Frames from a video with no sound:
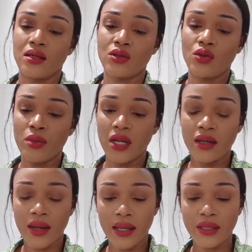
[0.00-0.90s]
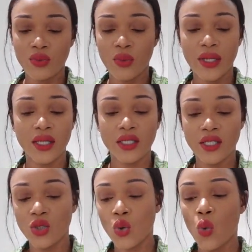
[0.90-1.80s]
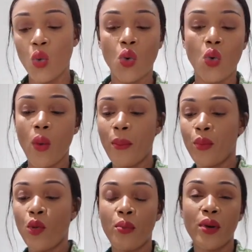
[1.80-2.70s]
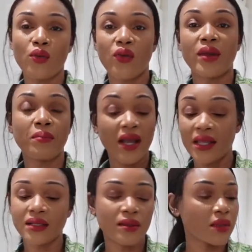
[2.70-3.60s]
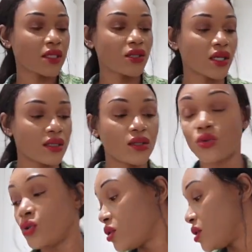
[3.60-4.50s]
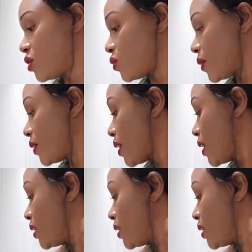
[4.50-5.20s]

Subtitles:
normally nice when it is all proper green, but it doesn't matter, you can still use this one.